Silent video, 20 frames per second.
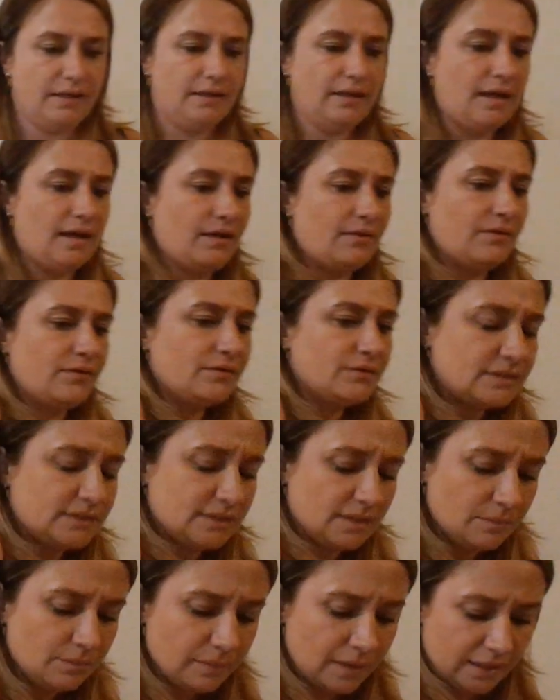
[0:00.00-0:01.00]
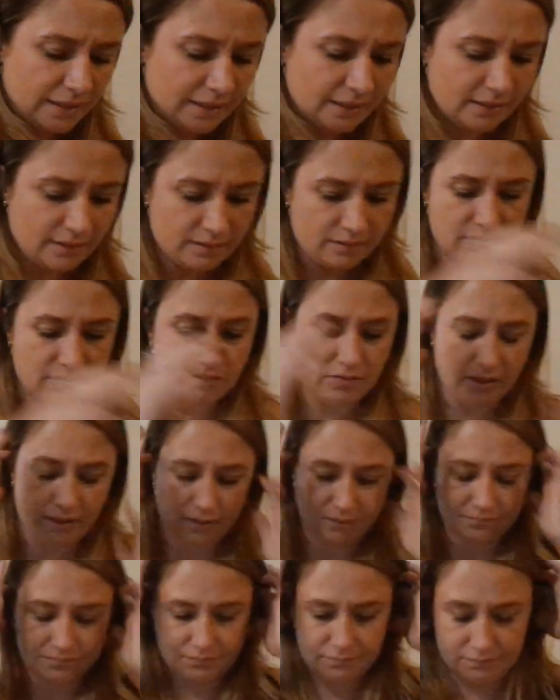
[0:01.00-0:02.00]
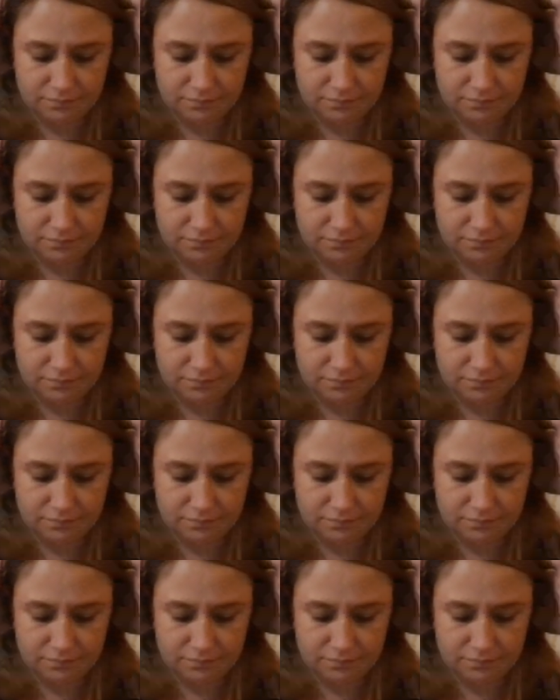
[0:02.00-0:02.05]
Yeah, there's somebody, okay.